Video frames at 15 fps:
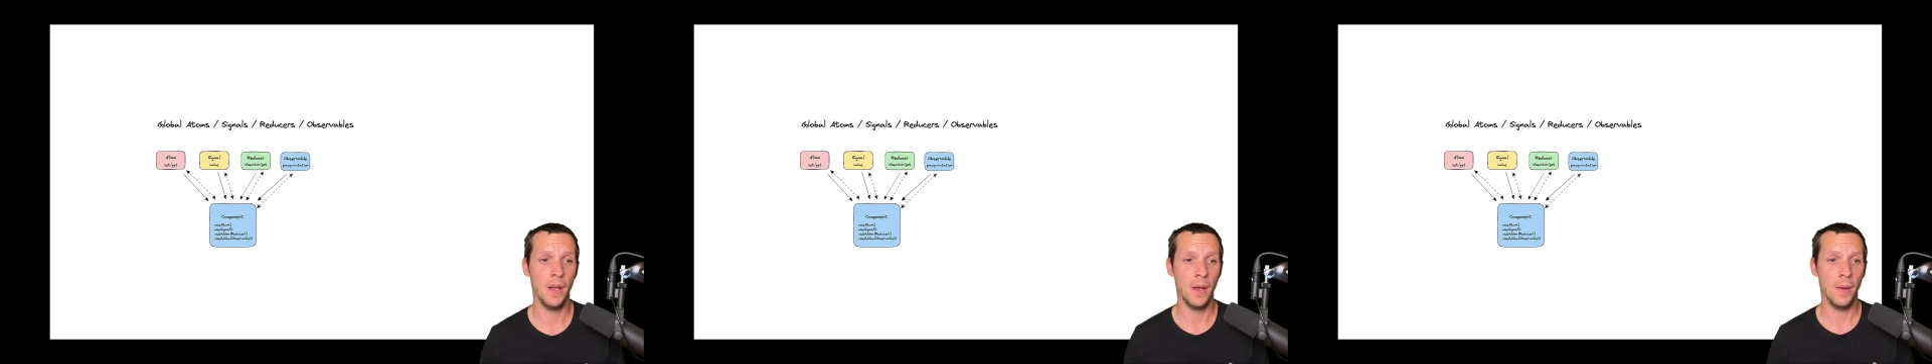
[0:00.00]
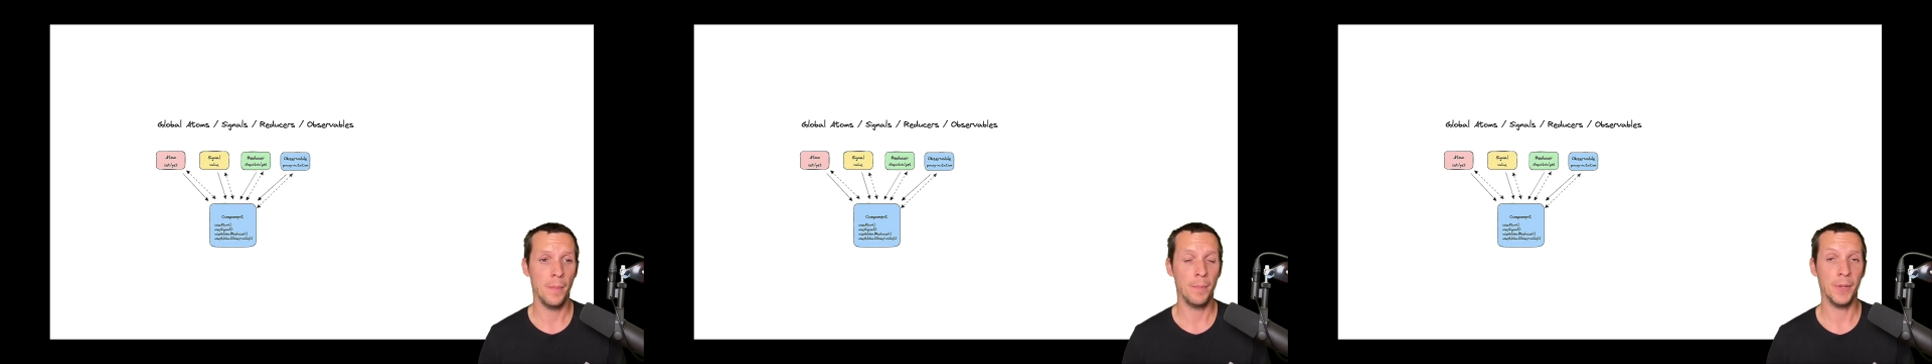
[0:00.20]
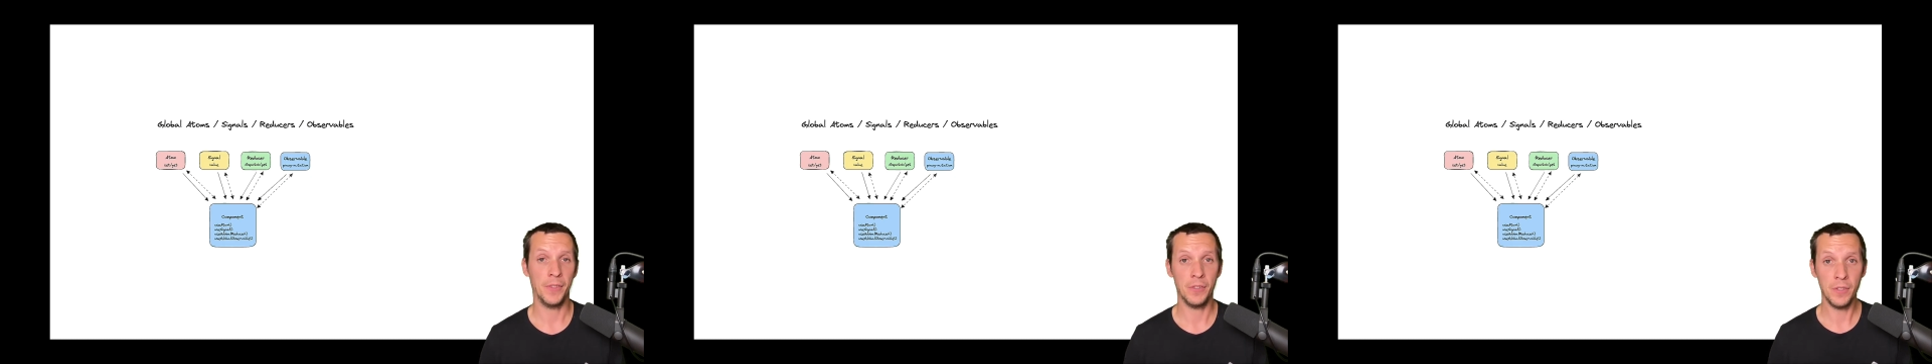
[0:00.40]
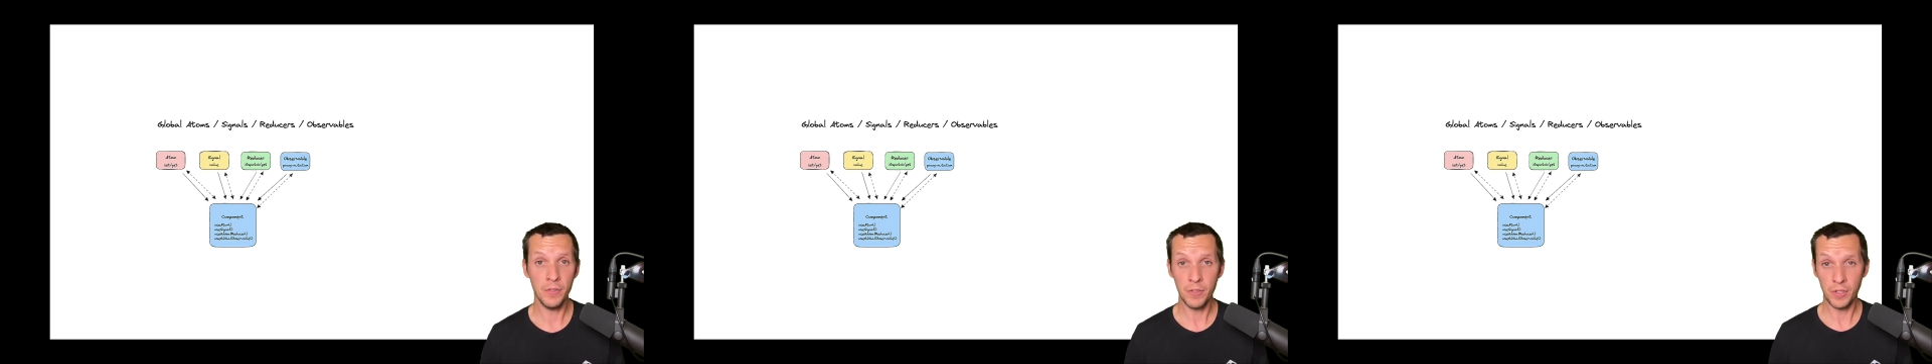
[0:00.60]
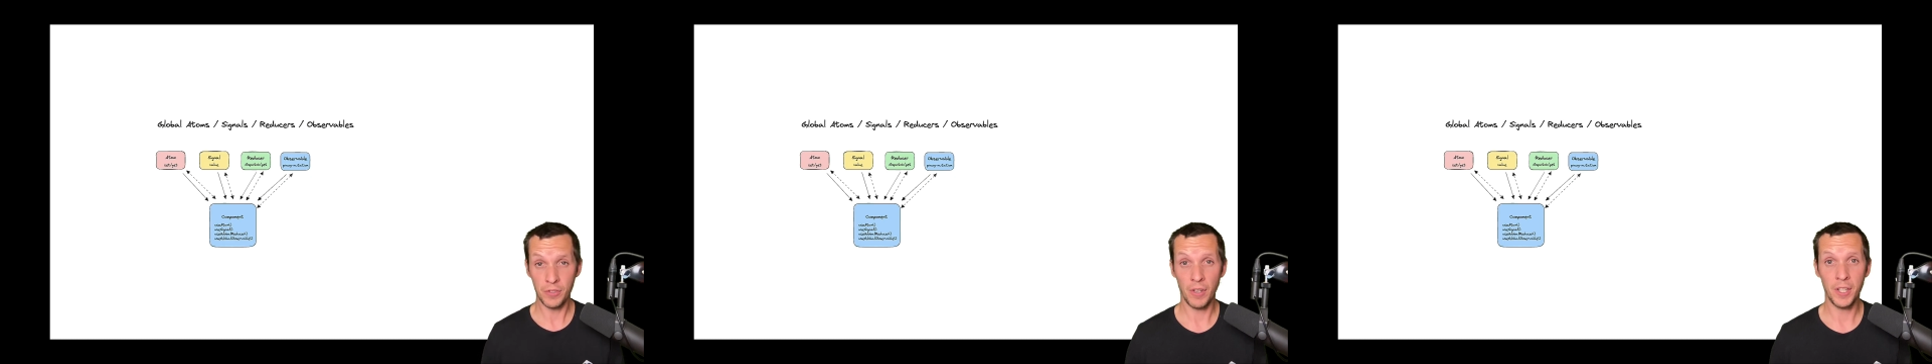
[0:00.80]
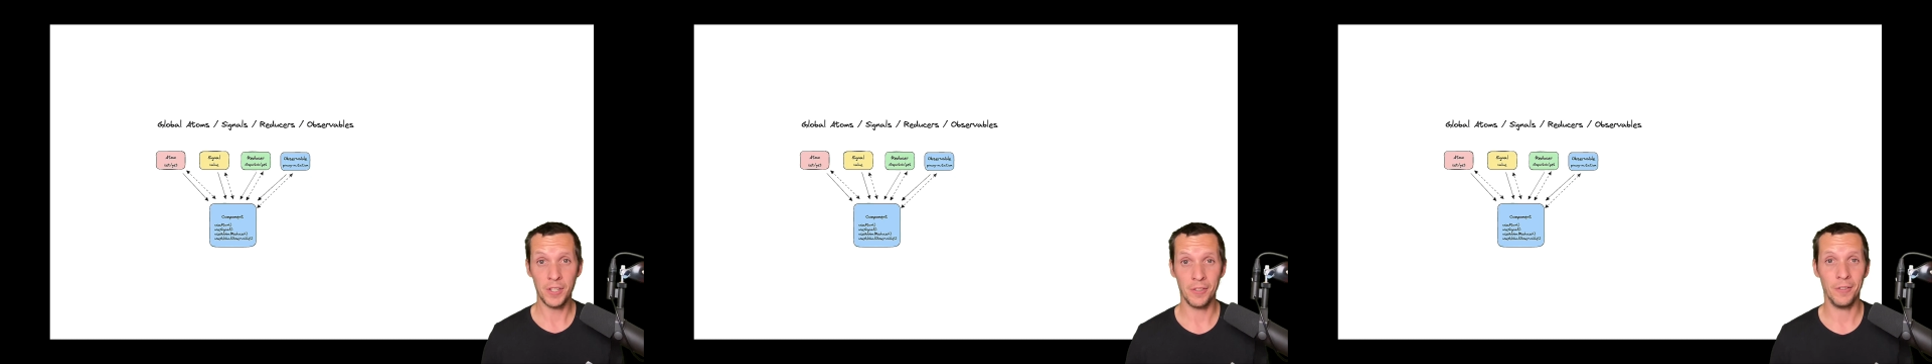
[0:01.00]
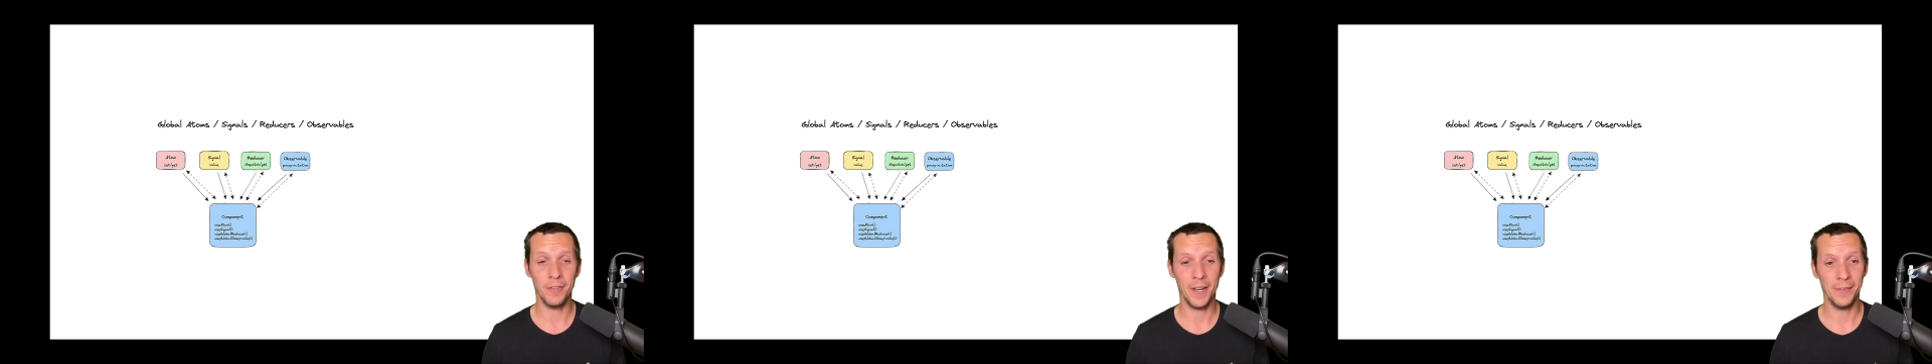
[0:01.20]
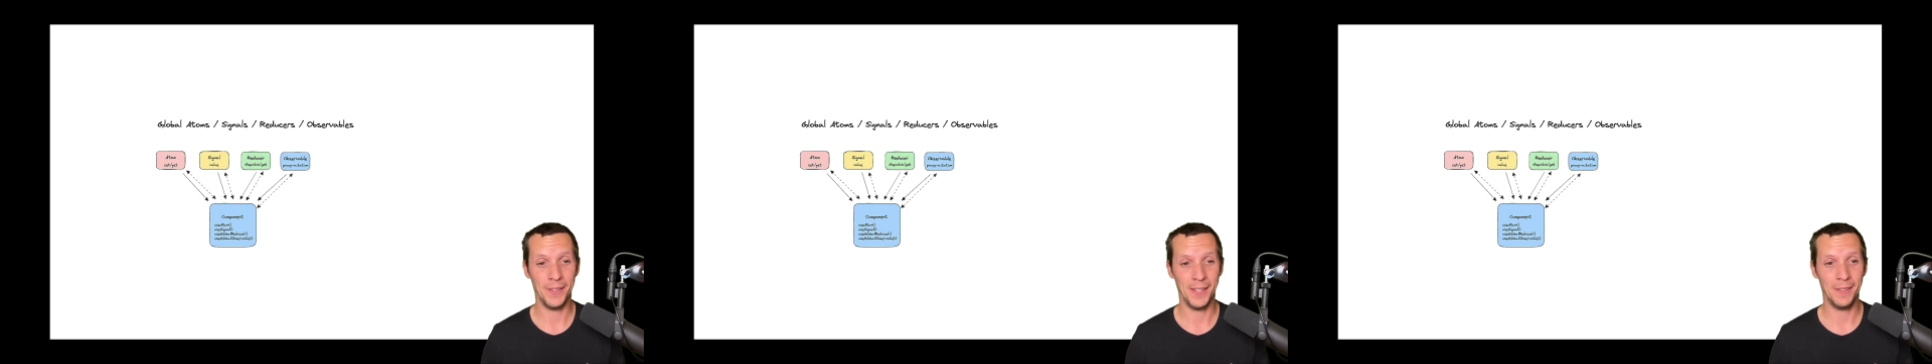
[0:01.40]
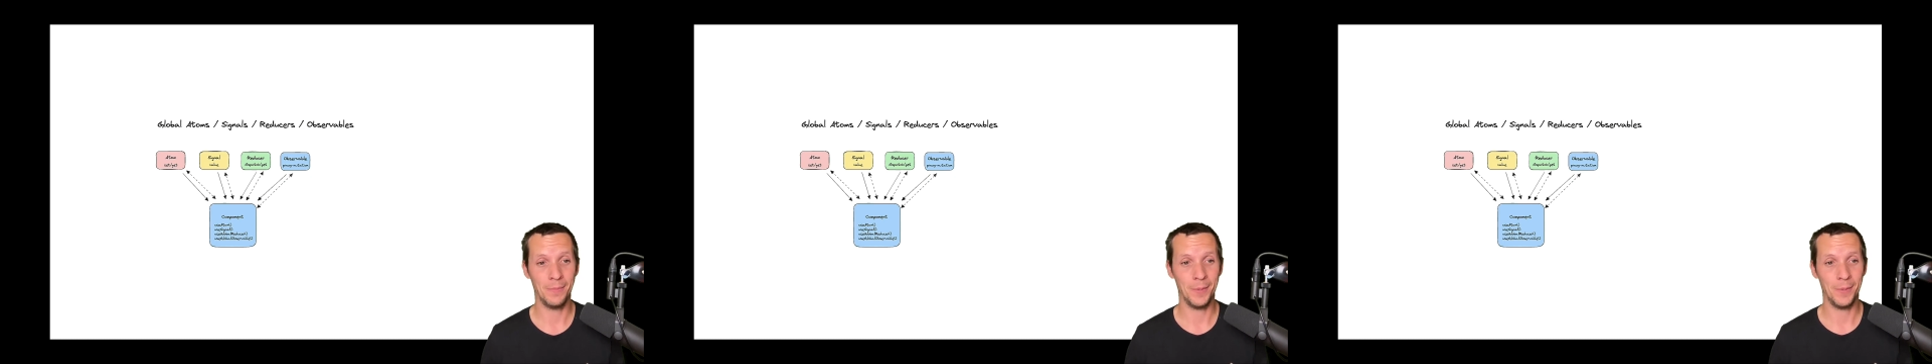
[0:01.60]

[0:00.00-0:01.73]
But there's no structure around it.